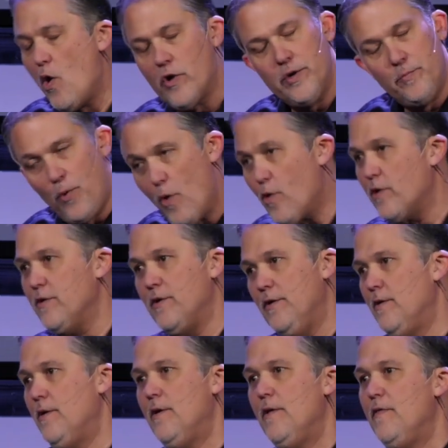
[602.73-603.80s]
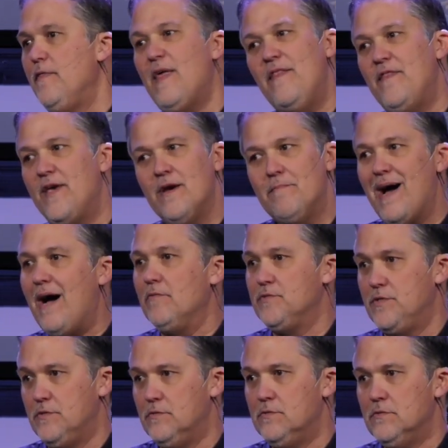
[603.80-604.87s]
important than the amount,
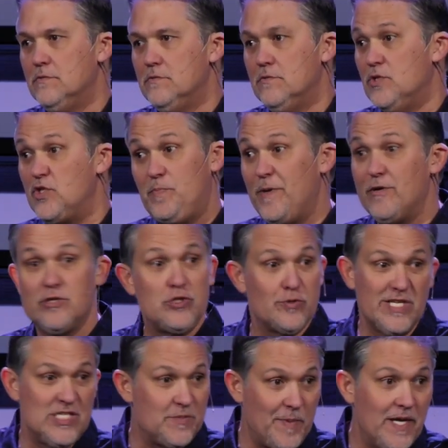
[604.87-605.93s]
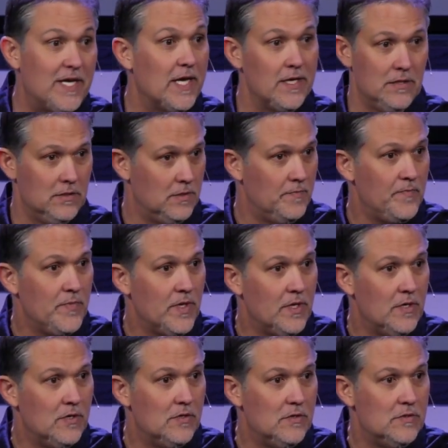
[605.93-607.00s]
spiritually speaking.
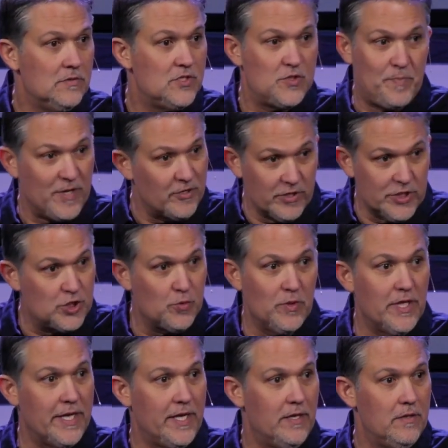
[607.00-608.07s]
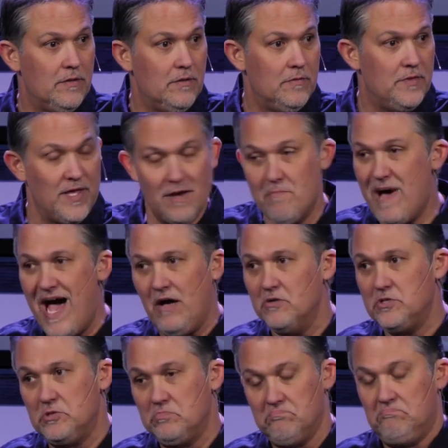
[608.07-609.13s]
Spiritually, the
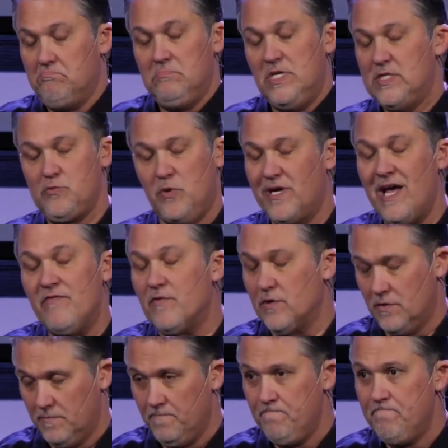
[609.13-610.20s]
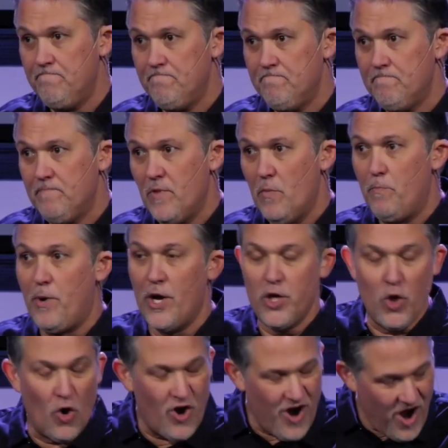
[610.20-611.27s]
amount is whatever, but
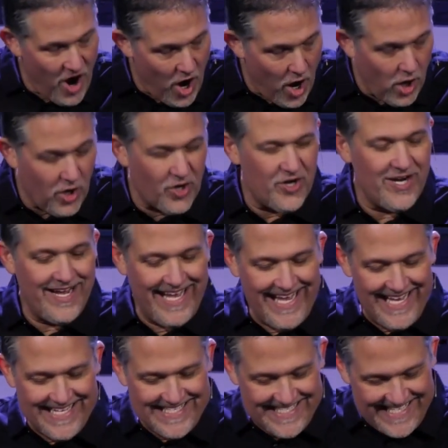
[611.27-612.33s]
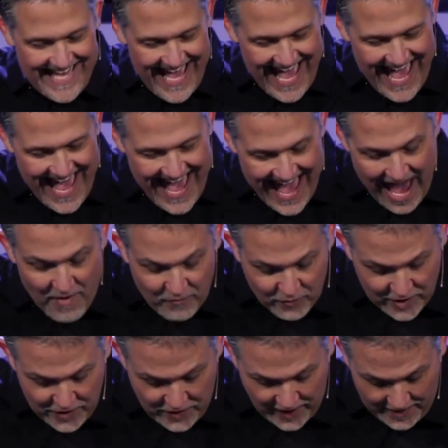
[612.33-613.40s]
your heart is
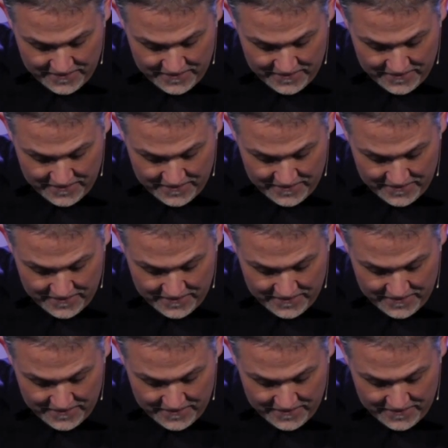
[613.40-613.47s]
everything.